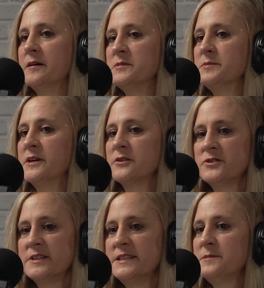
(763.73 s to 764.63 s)

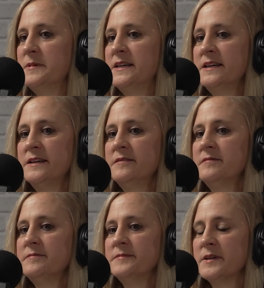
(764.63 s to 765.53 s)
Spiritually
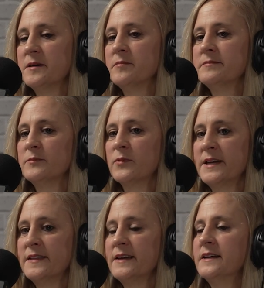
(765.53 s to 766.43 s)
speaking,
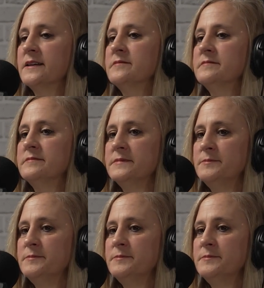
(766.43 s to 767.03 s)
breathing and